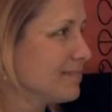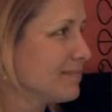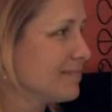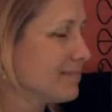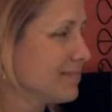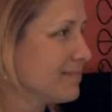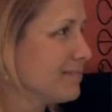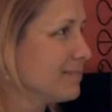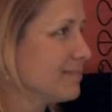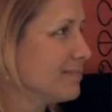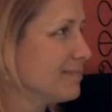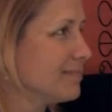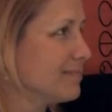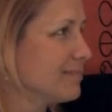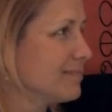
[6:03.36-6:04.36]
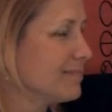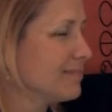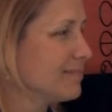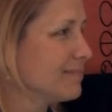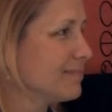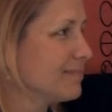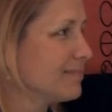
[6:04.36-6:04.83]

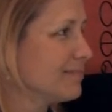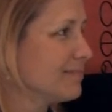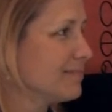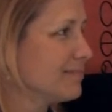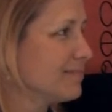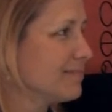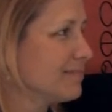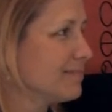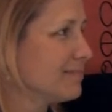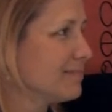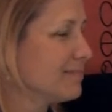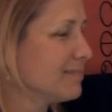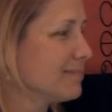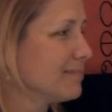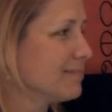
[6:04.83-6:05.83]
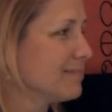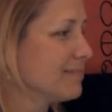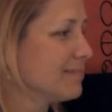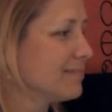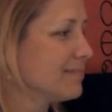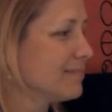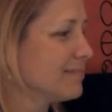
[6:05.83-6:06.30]

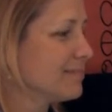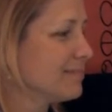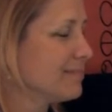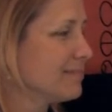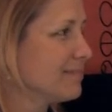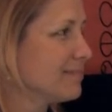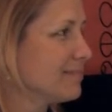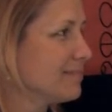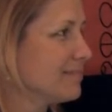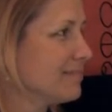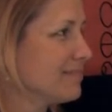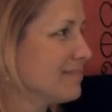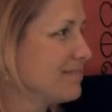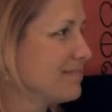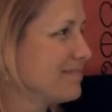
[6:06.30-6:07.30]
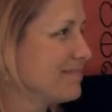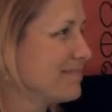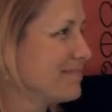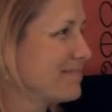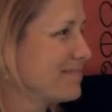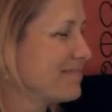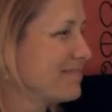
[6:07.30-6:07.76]

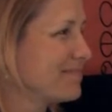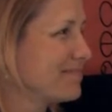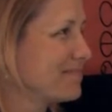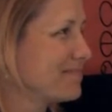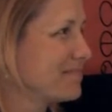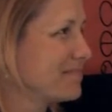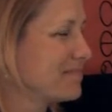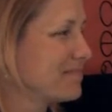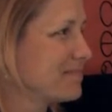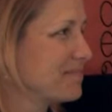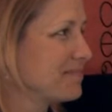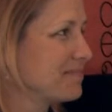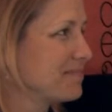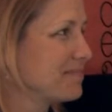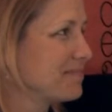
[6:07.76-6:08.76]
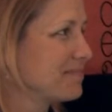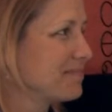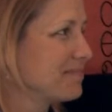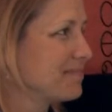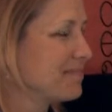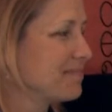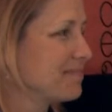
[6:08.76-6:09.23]

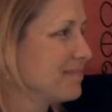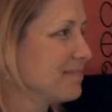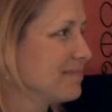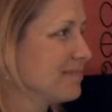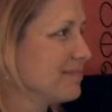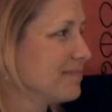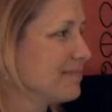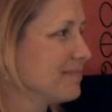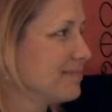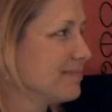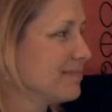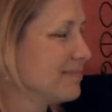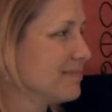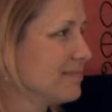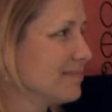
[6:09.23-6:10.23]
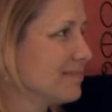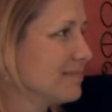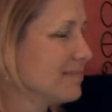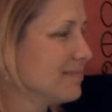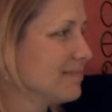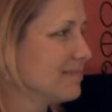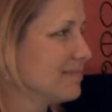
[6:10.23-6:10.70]

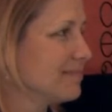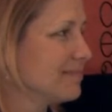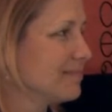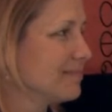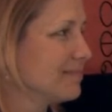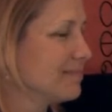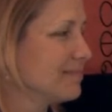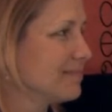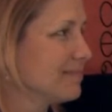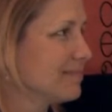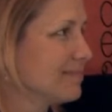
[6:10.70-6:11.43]
(silent)